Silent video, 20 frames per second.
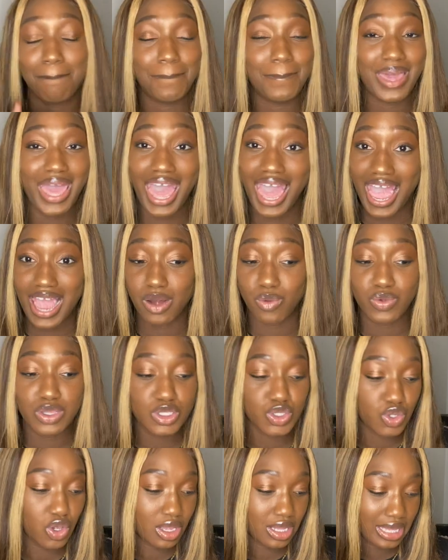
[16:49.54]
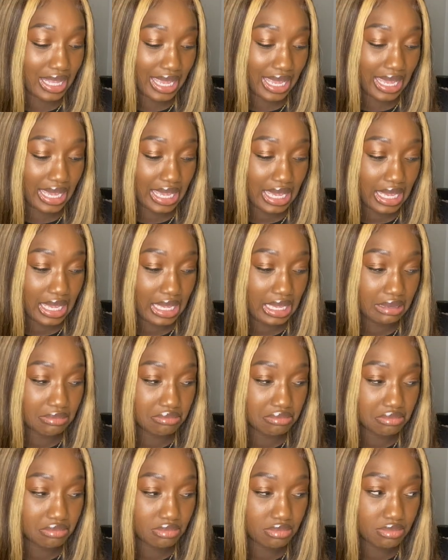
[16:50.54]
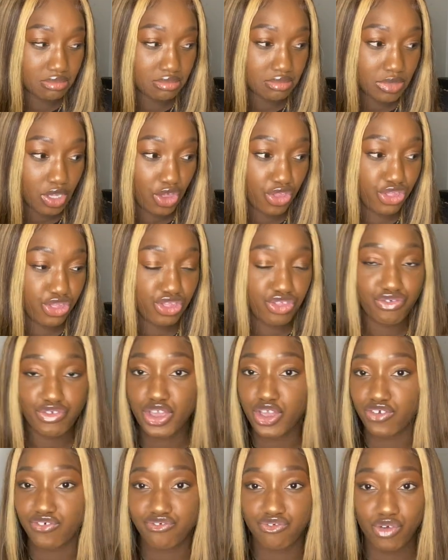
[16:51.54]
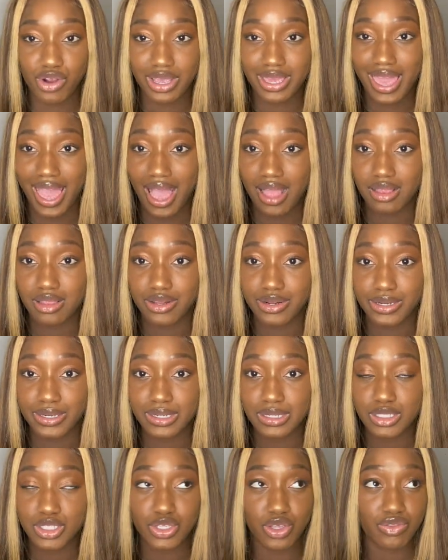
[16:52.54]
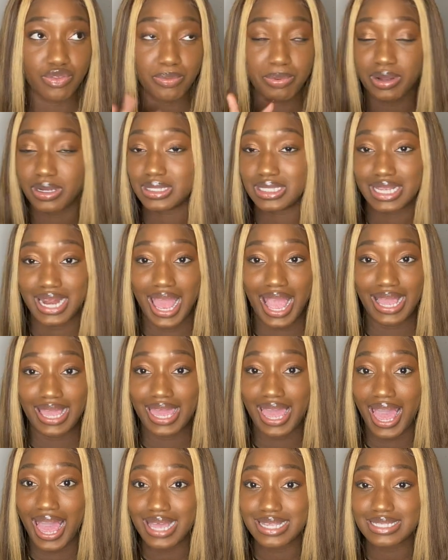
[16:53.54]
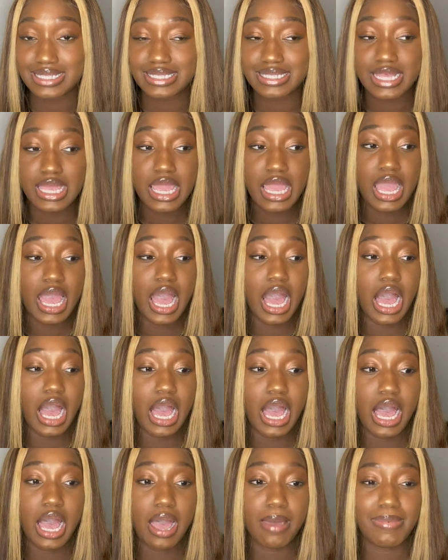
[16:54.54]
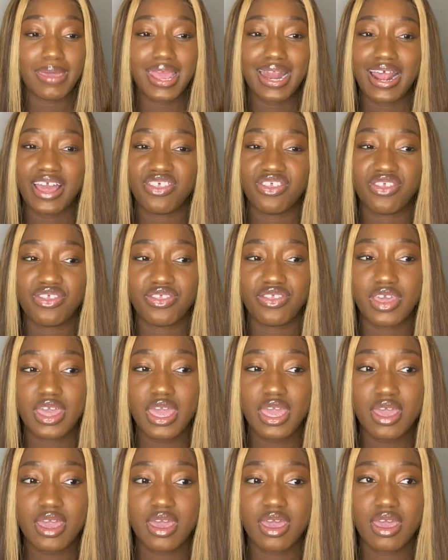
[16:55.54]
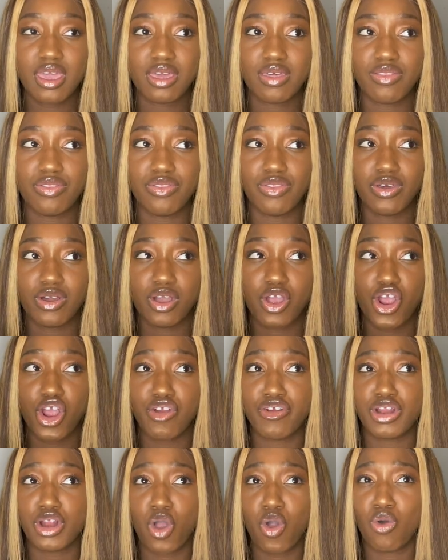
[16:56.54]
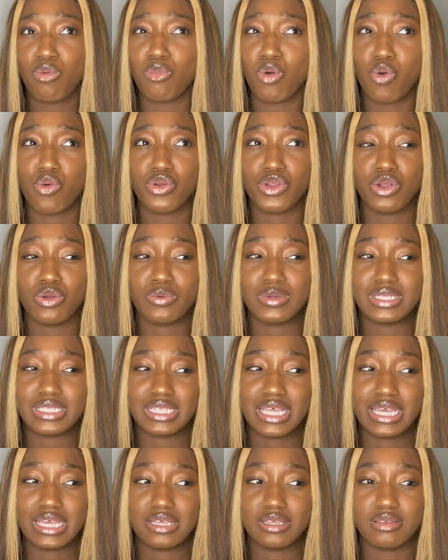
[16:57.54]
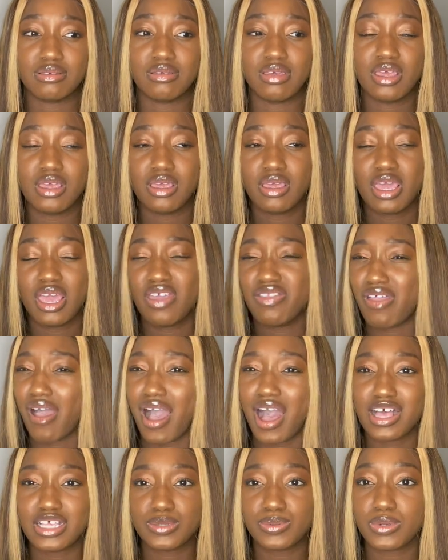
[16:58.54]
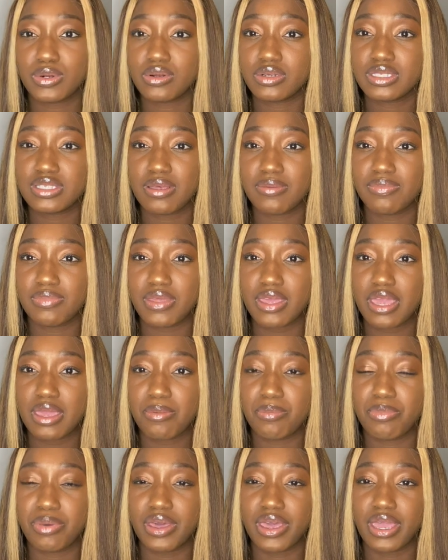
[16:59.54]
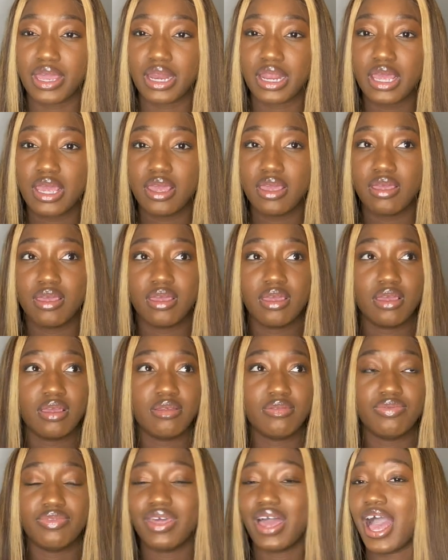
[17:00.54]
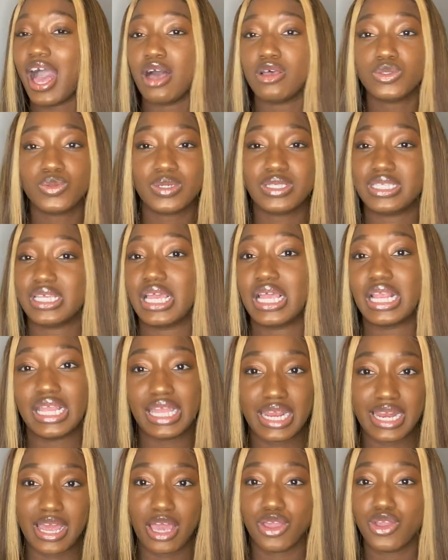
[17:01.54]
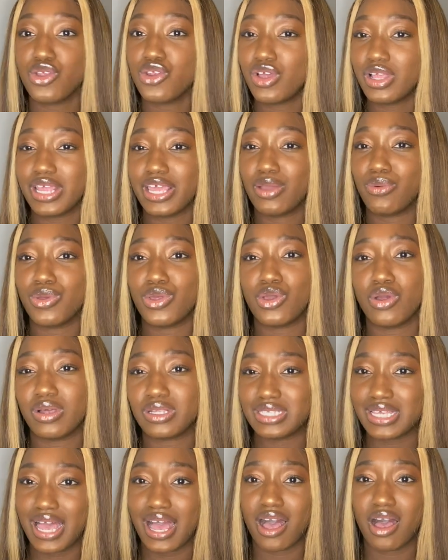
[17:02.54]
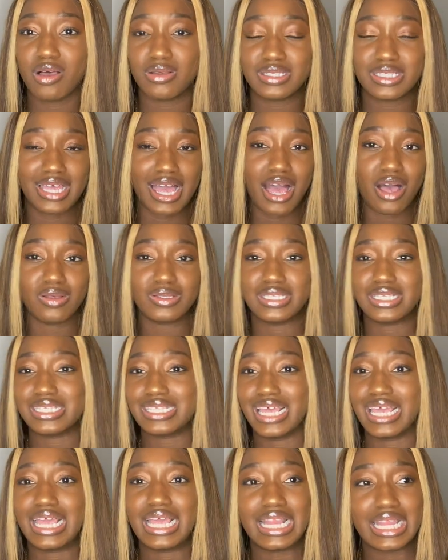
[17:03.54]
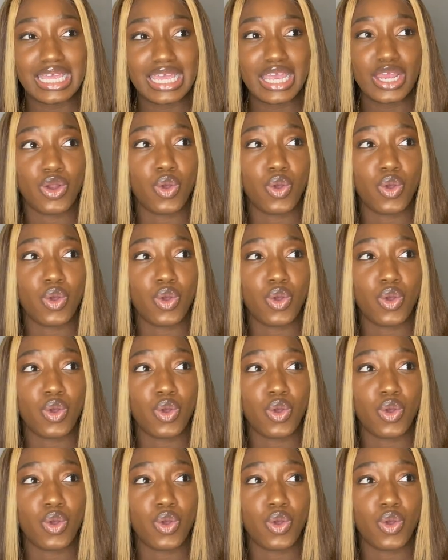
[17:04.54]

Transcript: Bad. We saw like 3 or 4 cat litters, so the person had cats. And I think the current homeowner was like in the hospital or something, but the house wasn't cleaned out. You know, like when you go to a house, the house is like clean